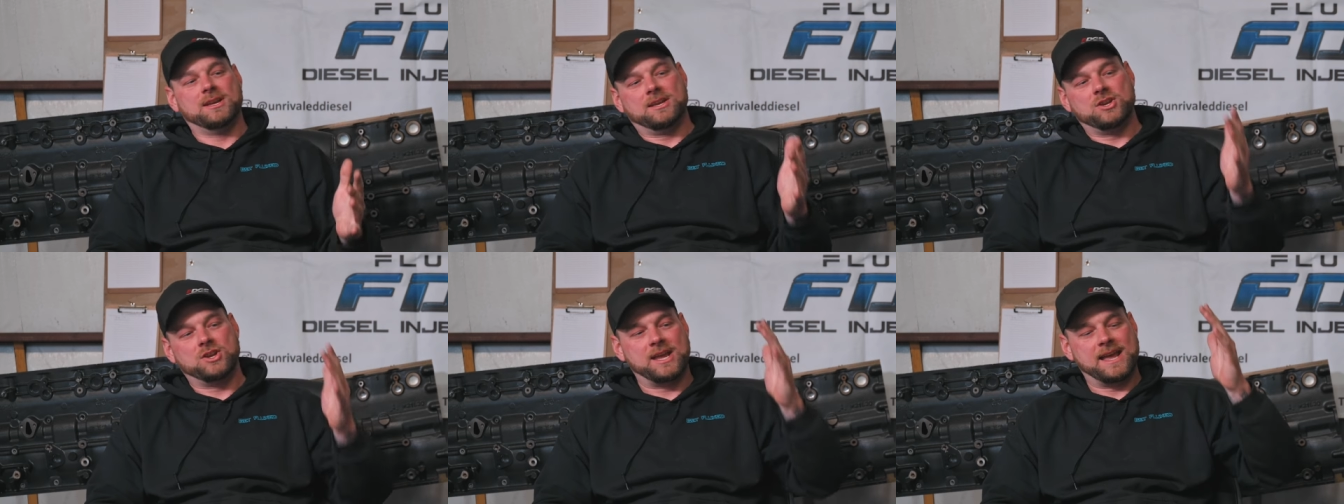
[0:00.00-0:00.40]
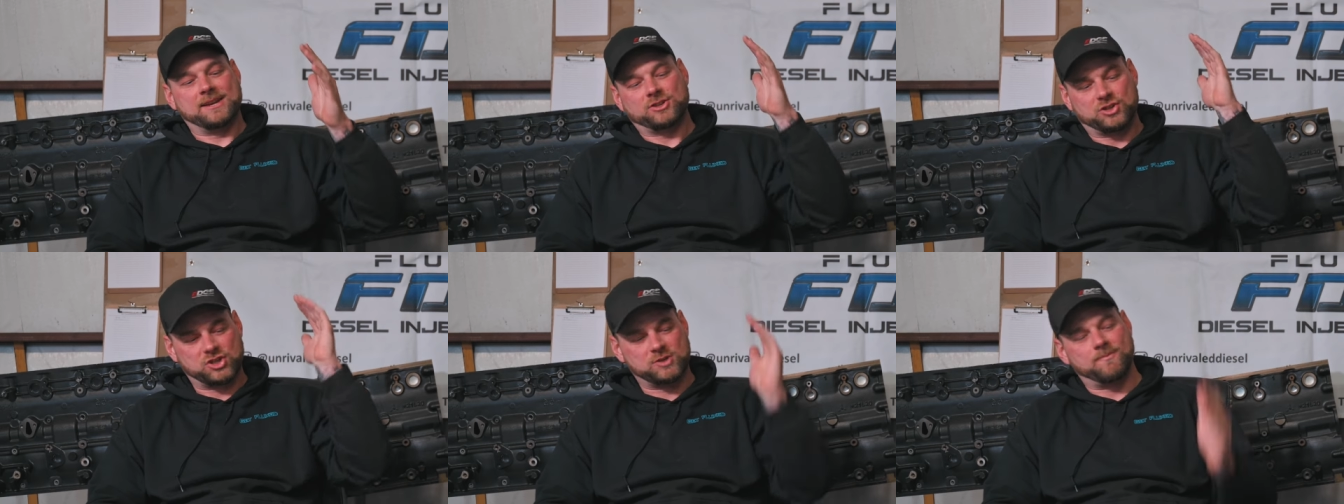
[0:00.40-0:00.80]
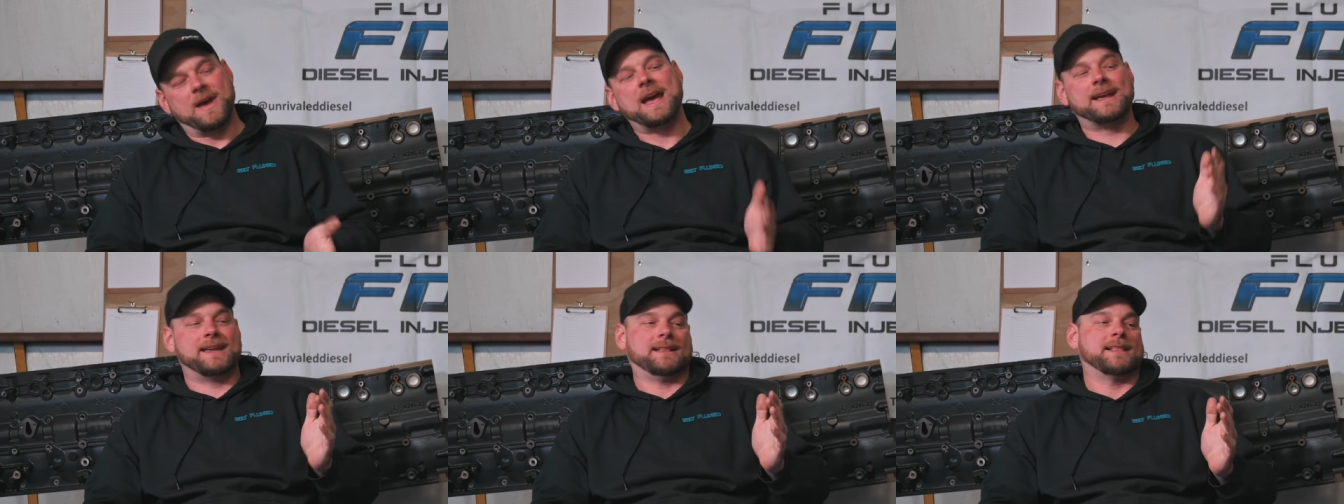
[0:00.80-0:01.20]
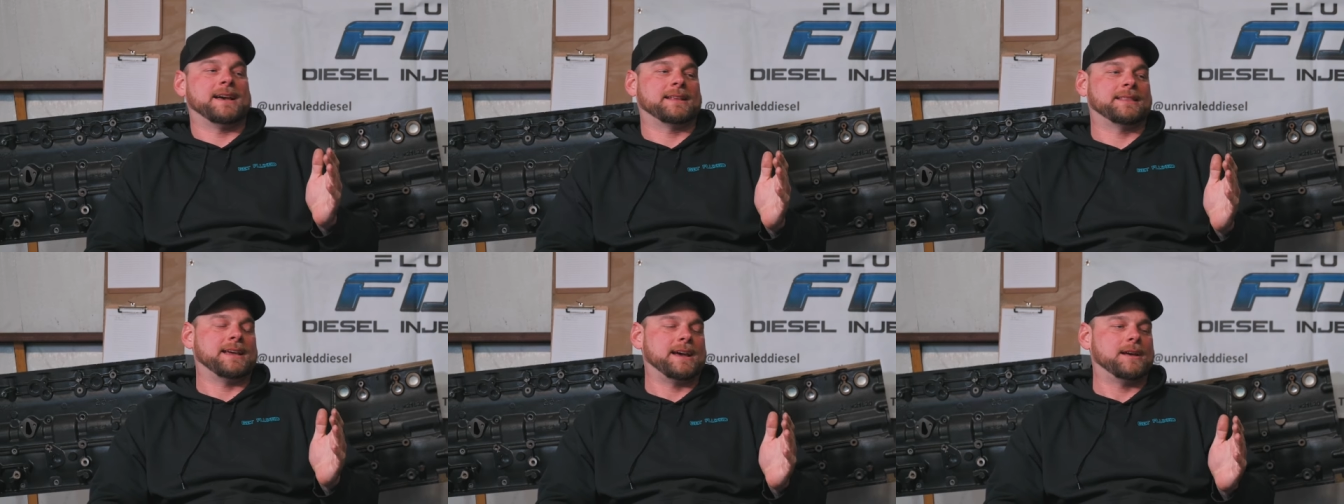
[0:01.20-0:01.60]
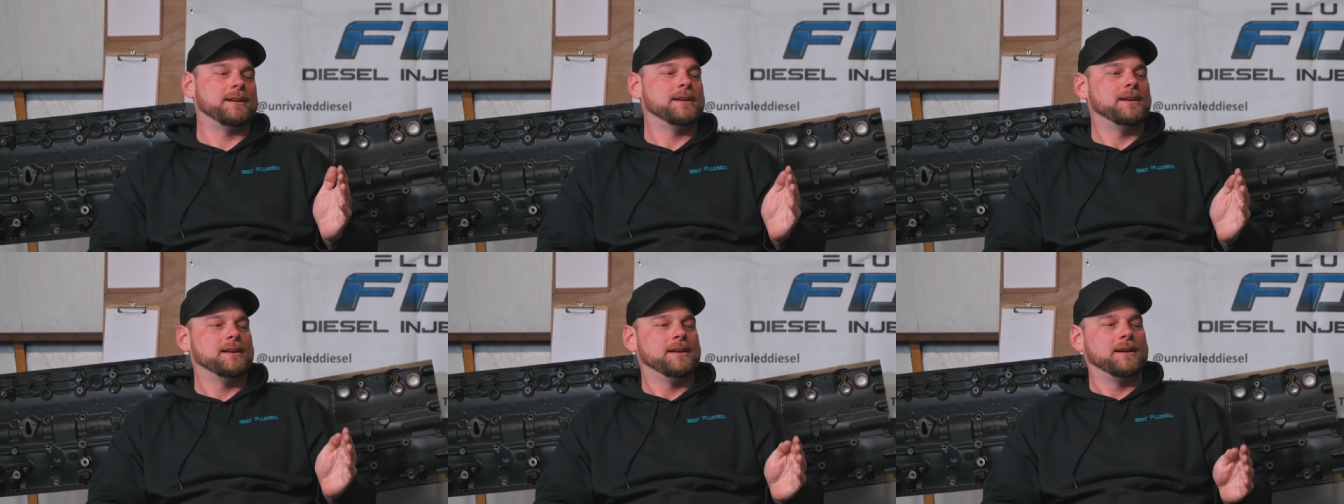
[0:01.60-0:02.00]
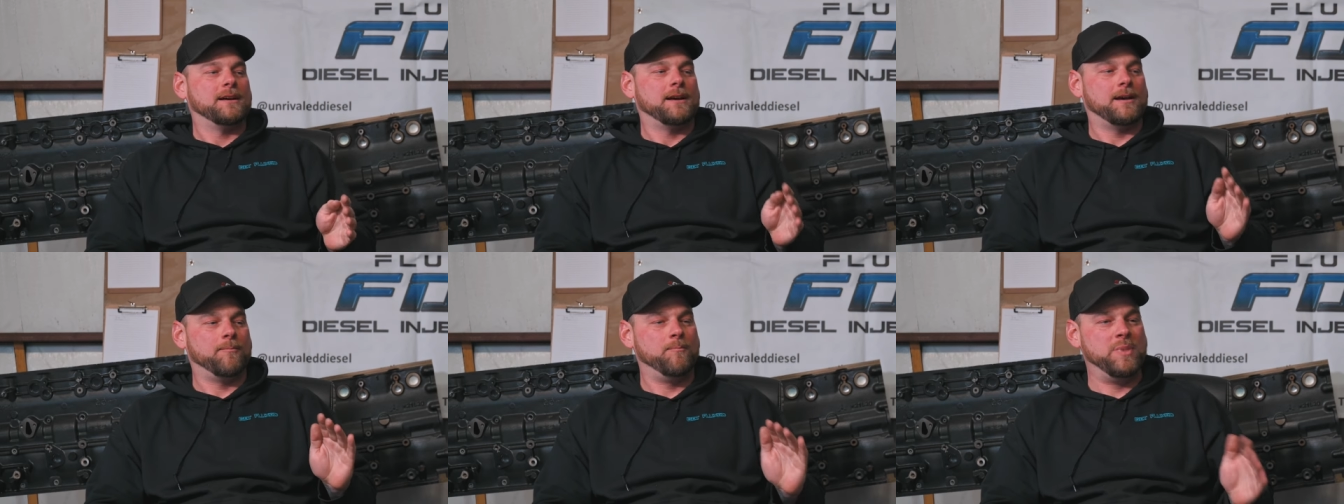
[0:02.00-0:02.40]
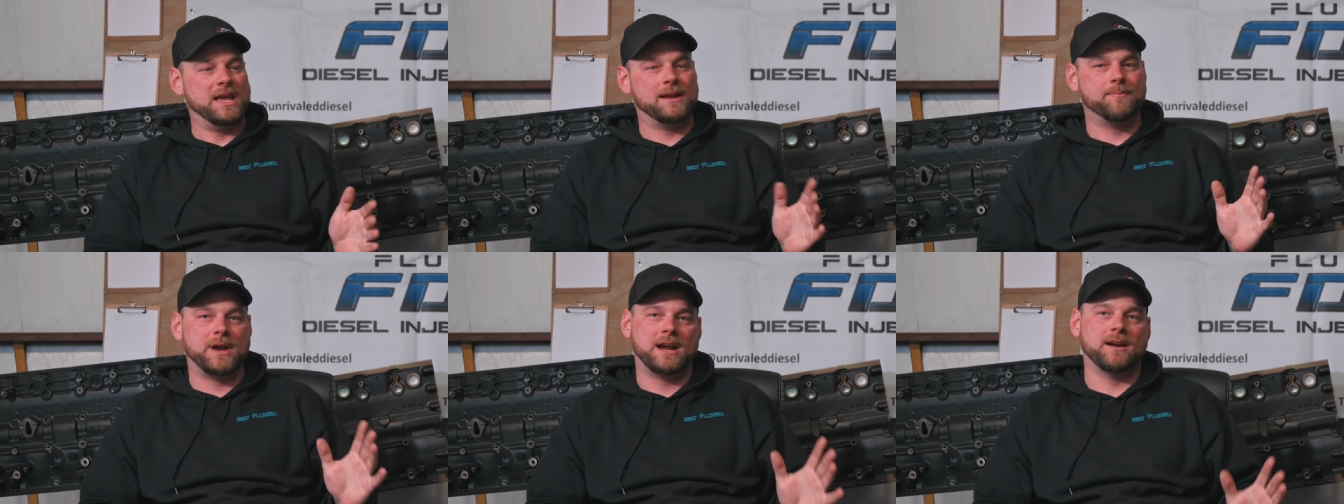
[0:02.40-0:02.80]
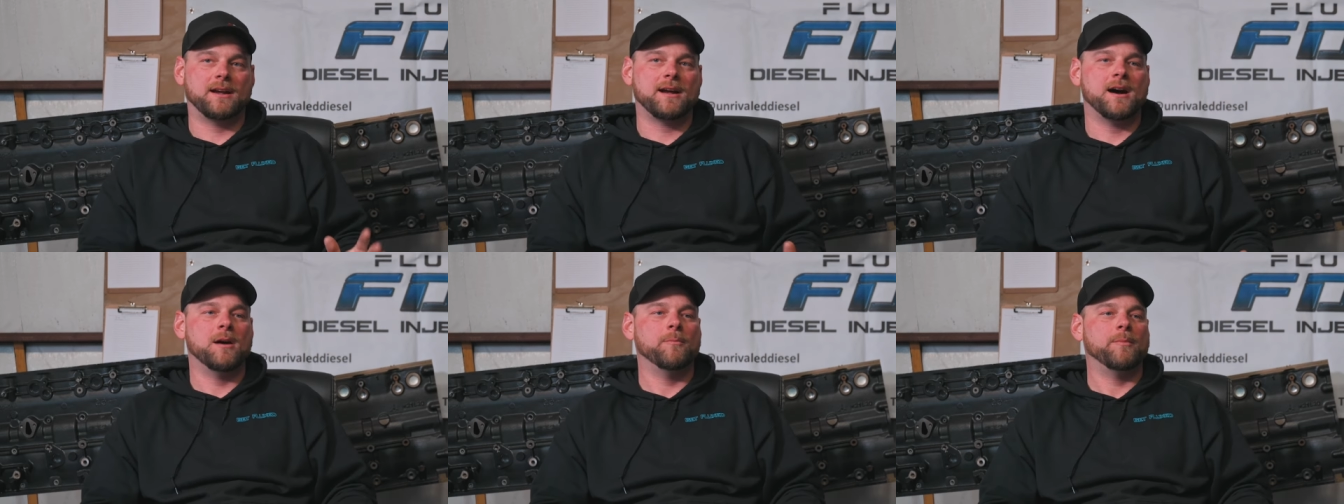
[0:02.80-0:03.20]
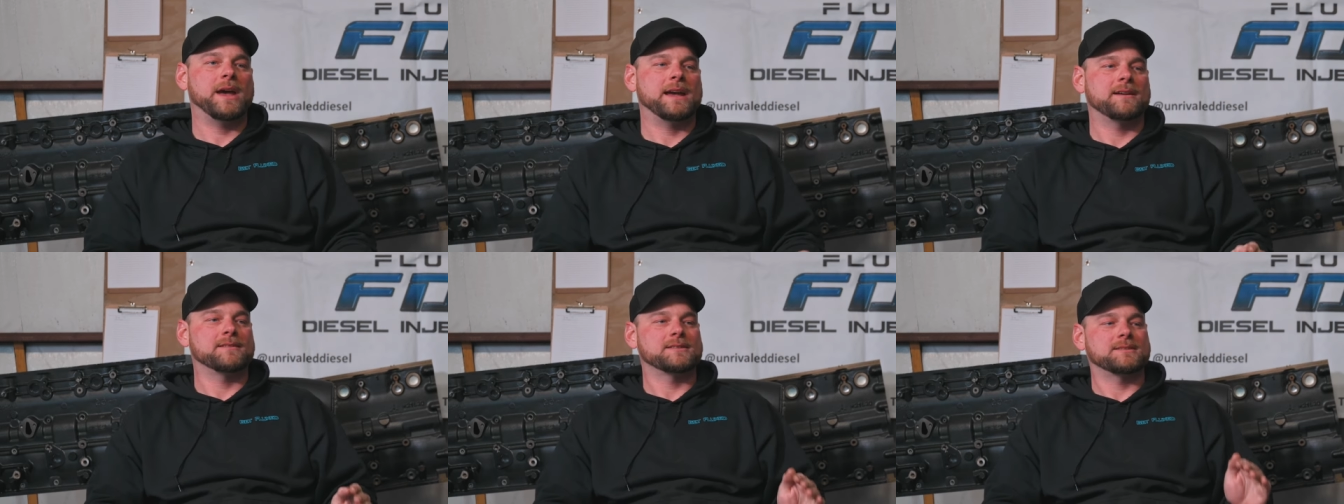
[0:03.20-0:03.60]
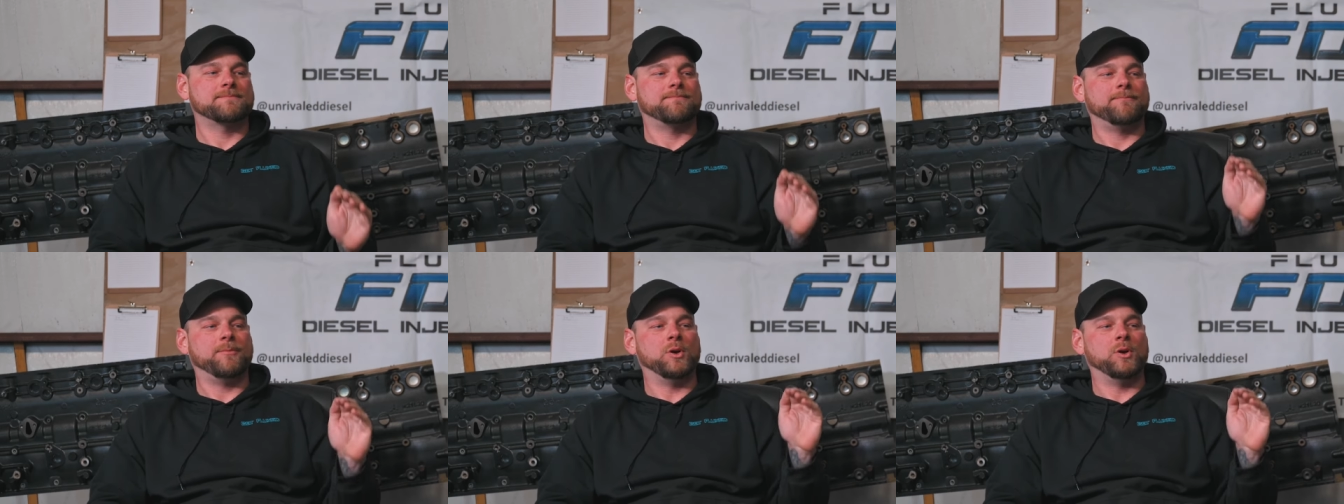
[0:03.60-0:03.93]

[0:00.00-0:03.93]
you can't just smack it like that right a big pair of compounds